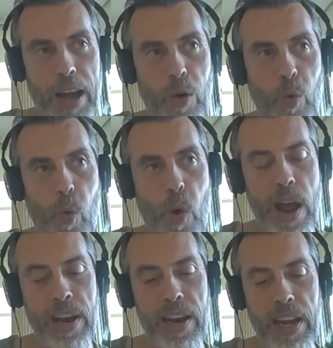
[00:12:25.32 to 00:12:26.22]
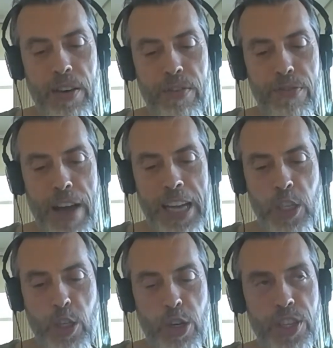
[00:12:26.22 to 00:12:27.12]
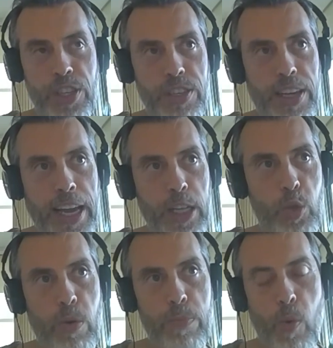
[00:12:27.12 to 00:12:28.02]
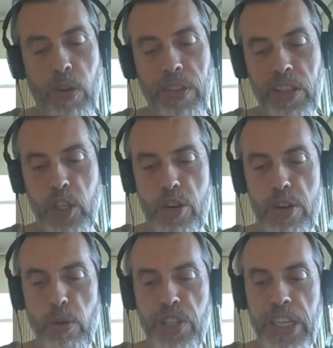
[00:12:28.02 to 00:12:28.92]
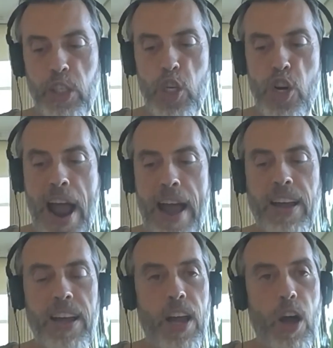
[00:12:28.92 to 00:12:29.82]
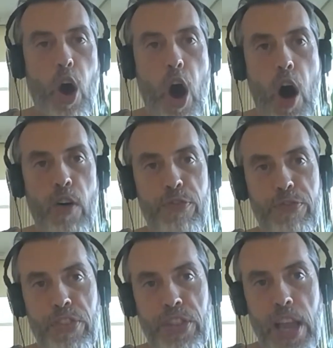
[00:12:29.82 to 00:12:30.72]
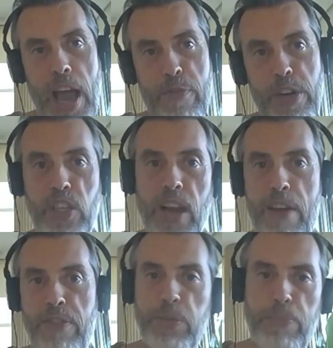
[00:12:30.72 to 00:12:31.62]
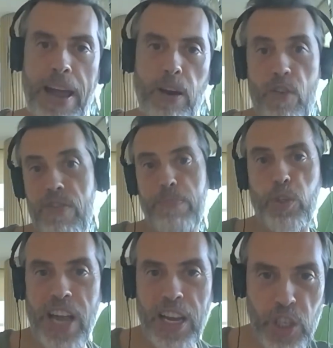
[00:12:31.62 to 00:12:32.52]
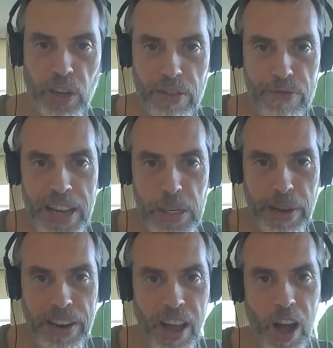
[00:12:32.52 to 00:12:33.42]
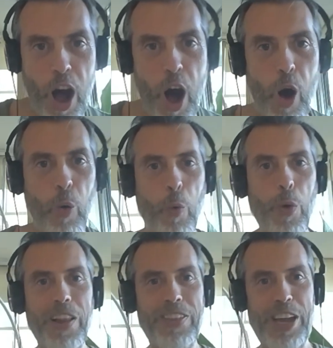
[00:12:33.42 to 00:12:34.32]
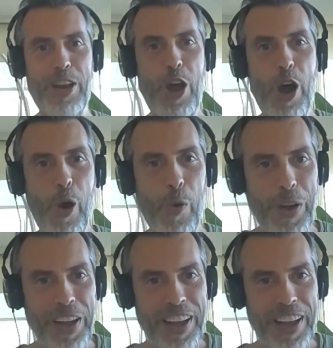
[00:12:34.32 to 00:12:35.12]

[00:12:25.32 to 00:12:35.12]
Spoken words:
when investors get to a point that start losing track of the average lifespan of a potential investment? How will they know